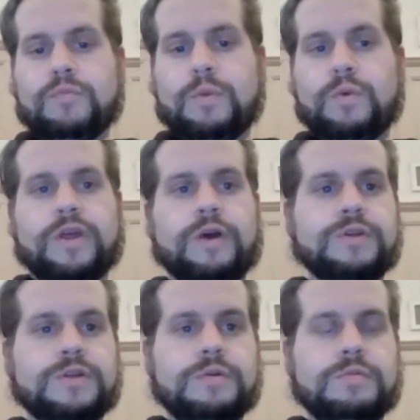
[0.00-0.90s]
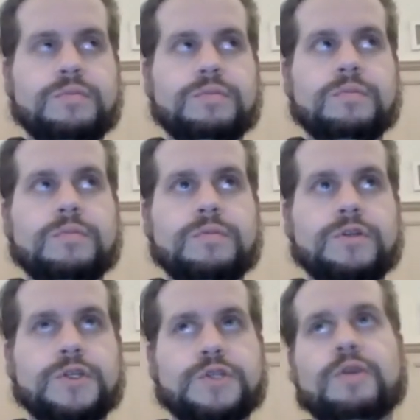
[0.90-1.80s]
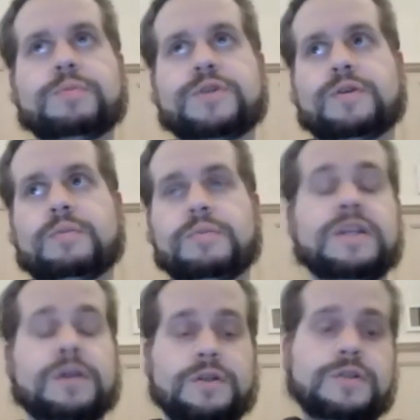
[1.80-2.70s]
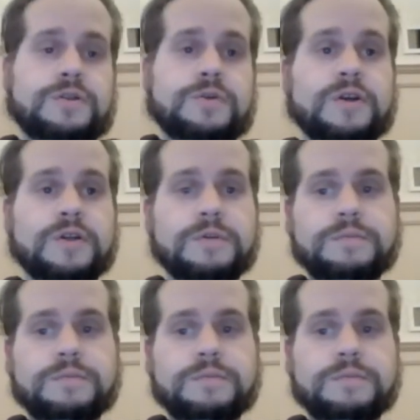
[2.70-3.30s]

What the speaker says: without disrupting the meeting to do it.